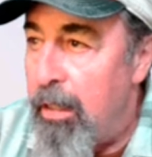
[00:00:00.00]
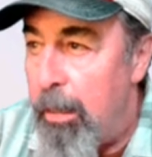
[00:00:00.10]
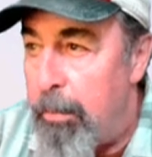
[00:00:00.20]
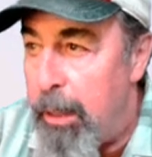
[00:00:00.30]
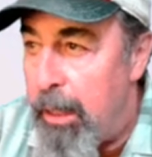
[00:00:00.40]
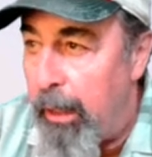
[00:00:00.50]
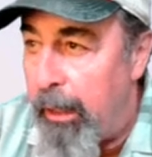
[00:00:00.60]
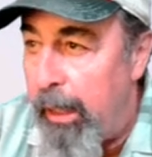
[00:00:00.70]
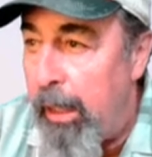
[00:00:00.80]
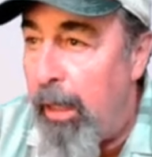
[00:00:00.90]
the
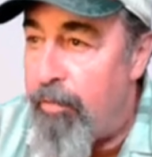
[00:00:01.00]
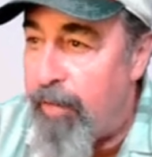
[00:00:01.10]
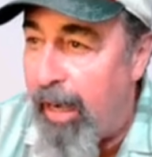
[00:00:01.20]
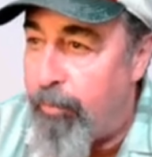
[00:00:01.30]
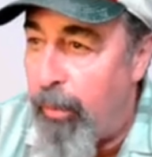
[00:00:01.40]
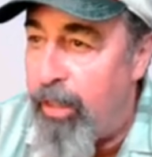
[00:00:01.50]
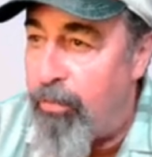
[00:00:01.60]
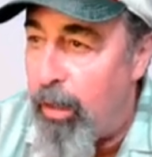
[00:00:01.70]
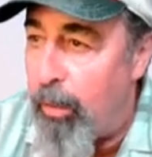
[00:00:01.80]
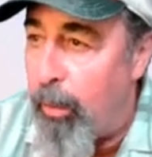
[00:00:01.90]
BLE
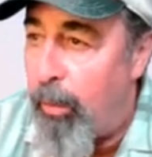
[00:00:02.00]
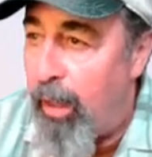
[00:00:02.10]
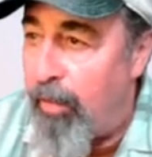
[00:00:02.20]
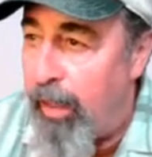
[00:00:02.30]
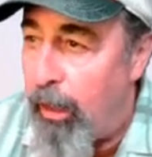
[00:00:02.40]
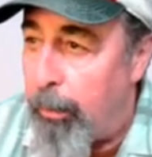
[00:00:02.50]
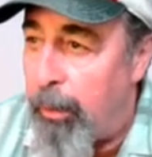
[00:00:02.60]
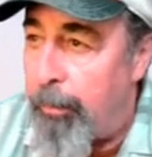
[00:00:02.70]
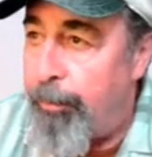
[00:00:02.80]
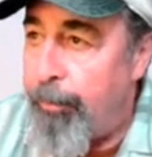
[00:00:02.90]
5.0
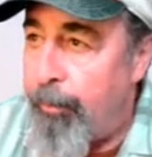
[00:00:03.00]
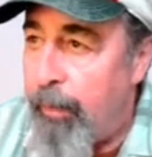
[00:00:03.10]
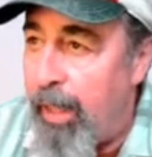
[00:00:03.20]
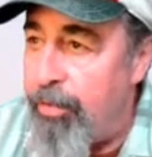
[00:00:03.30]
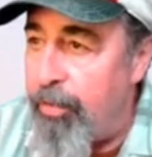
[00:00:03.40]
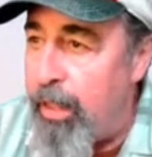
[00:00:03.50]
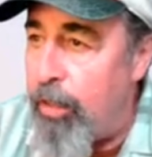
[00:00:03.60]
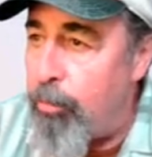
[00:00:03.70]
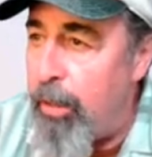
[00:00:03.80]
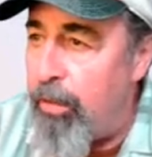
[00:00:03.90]
available. Obviously,
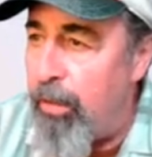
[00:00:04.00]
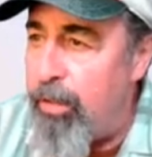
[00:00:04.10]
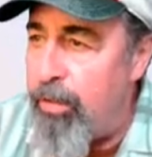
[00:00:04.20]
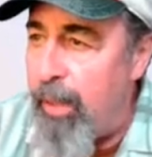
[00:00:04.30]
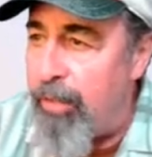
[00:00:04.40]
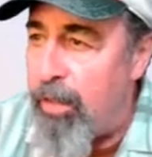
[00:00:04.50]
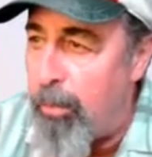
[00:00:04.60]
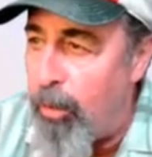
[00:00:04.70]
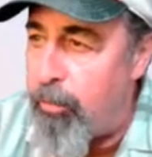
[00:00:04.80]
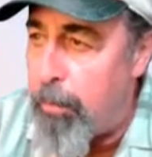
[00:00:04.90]
ESP32 has
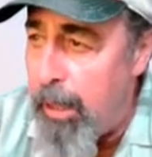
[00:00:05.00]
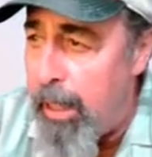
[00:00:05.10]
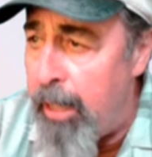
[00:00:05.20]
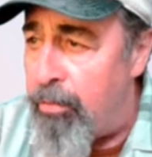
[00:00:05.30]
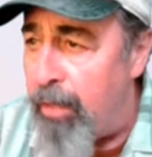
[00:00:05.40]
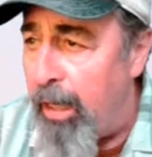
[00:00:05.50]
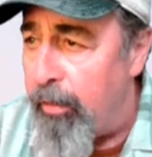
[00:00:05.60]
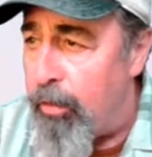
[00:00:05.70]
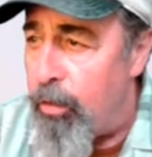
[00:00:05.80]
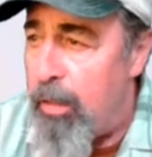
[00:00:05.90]
the most pins
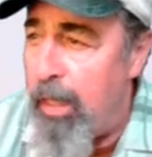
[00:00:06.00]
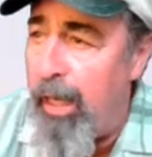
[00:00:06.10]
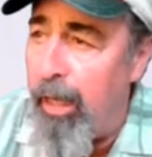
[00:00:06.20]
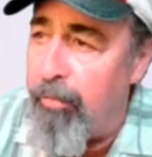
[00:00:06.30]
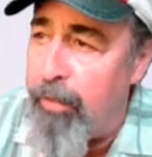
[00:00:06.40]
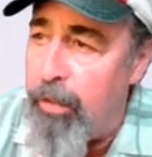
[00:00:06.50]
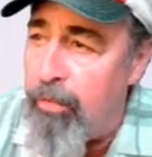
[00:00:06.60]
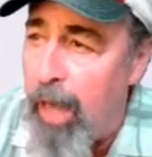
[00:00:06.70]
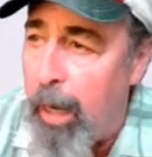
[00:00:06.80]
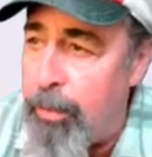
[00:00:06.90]
out of the out of
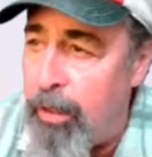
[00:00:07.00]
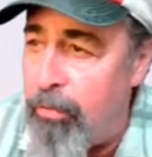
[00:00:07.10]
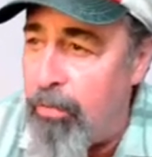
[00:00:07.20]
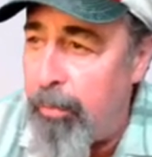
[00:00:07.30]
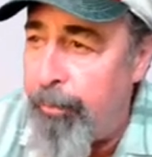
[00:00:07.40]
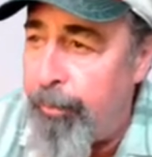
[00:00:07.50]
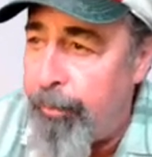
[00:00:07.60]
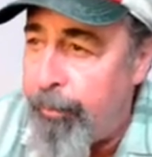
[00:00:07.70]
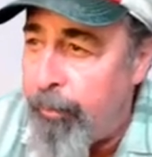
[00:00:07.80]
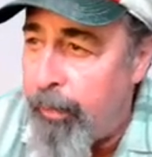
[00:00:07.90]
these options.
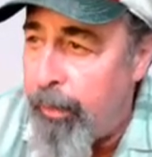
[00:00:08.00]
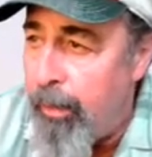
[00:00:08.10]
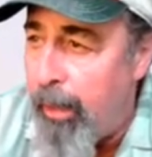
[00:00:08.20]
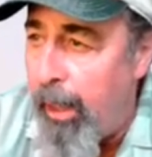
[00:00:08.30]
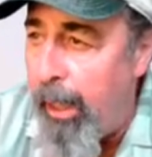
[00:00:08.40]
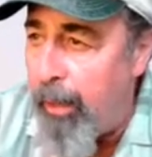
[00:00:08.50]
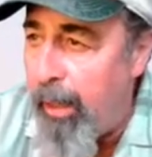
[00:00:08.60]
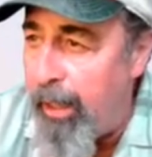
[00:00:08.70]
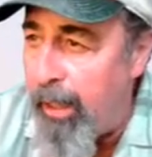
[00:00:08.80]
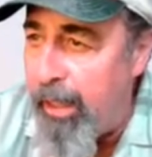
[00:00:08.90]

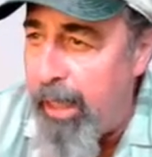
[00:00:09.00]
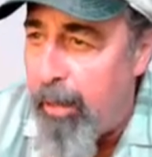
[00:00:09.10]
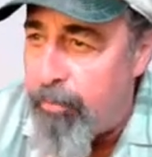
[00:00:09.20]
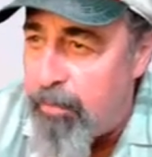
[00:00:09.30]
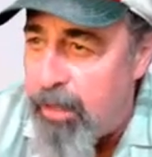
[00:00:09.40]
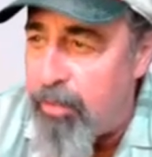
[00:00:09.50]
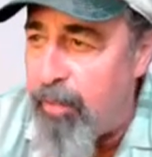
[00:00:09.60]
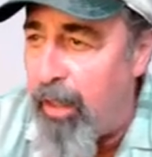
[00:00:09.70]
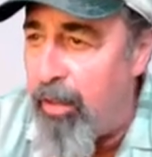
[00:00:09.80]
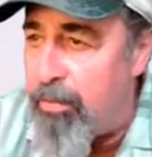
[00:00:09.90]
And I, I, yeah, as
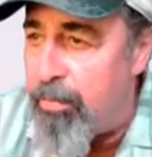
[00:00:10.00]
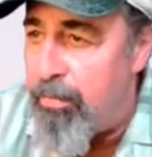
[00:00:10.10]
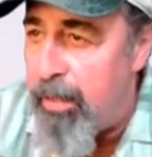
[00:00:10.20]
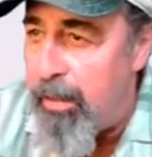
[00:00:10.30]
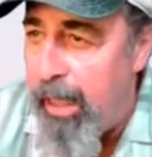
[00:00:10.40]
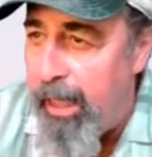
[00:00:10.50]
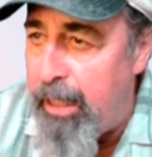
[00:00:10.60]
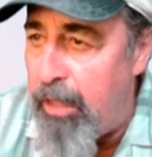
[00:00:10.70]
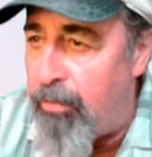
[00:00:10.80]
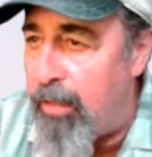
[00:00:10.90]
far as
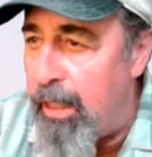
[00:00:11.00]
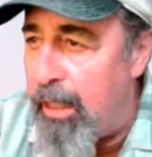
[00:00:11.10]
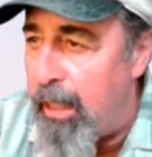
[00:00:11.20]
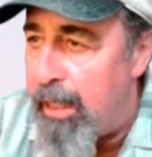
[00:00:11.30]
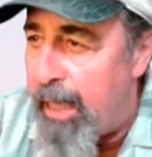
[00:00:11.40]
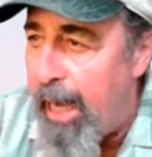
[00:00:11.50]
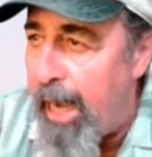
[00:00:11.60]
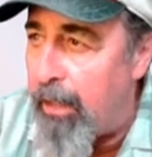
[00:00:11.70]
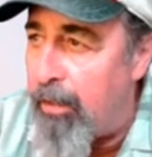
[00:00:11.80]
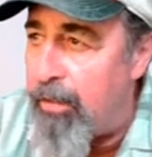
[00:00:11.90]
ADC and
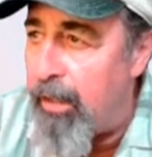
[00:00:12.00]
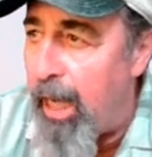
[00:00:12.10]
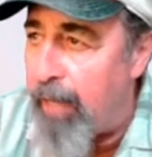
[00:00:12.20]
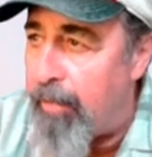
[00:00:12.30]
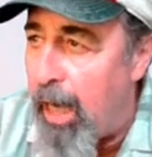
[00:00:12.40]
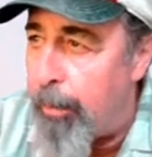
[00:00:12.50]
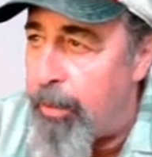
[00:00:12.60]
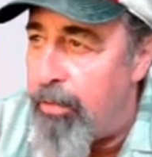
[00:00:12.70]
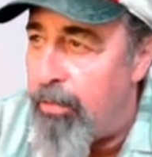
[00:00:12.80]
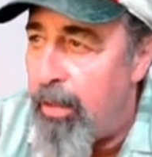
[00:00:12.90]
DAC, there's a lot of
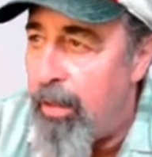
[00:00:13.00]
options.